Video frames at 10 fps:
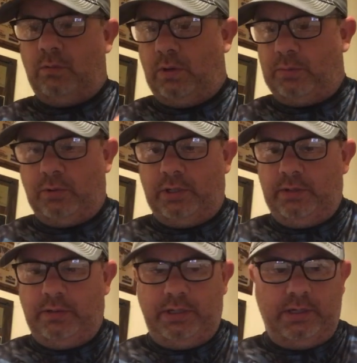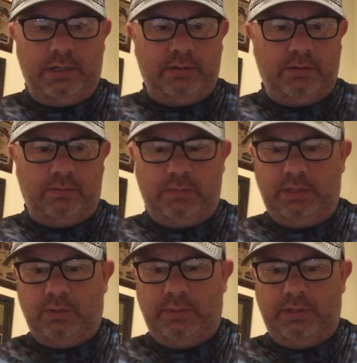What I'm gonna do here, be
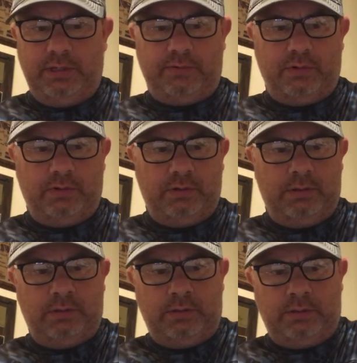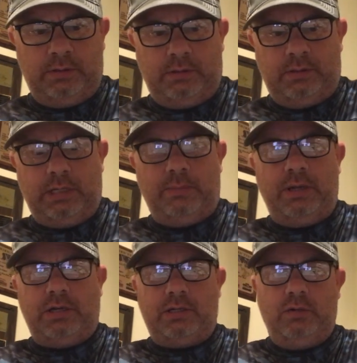a little bit different. I'm
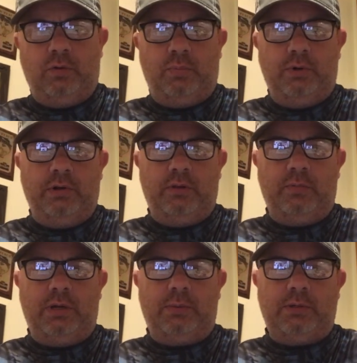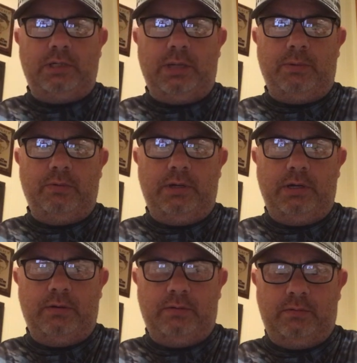actually gonna put another bobber stop on
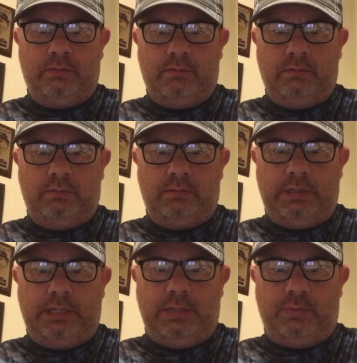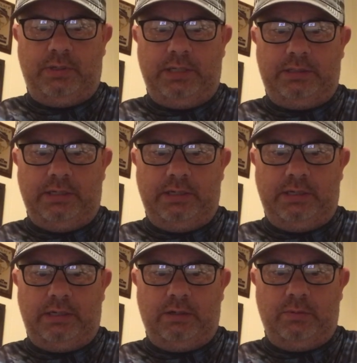there and kind of protect that
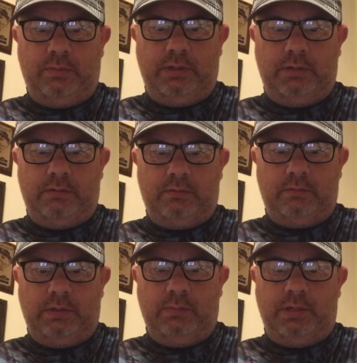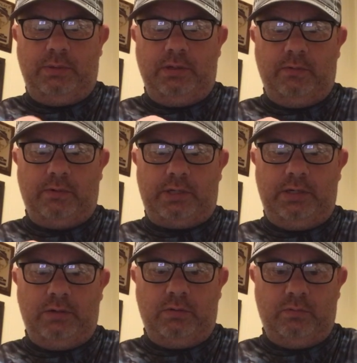knot a little bit. It may be
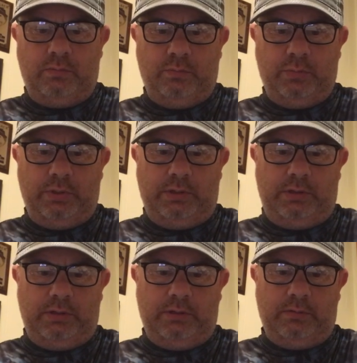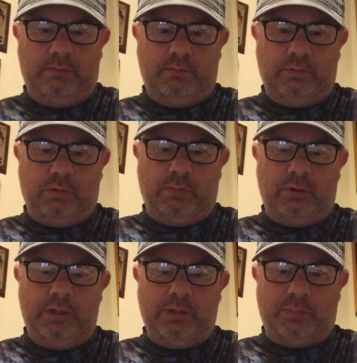overkill, but that's what I'm
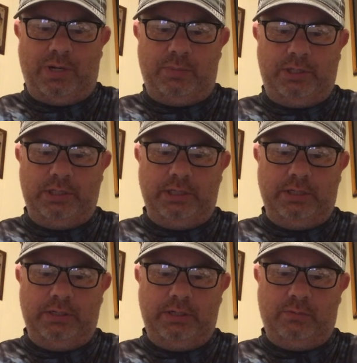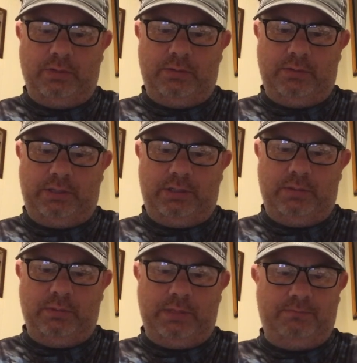gonna do. I probably should have done the other one that way
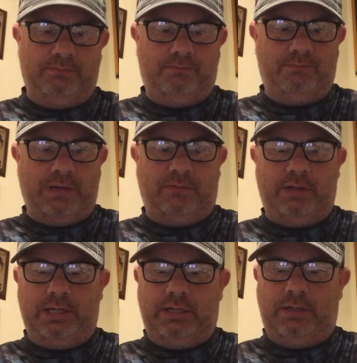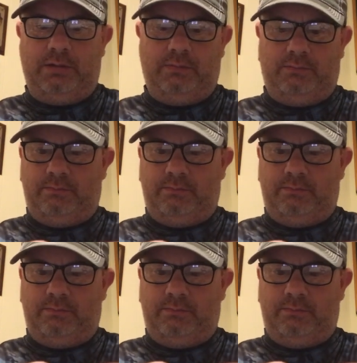too, but I forgot to.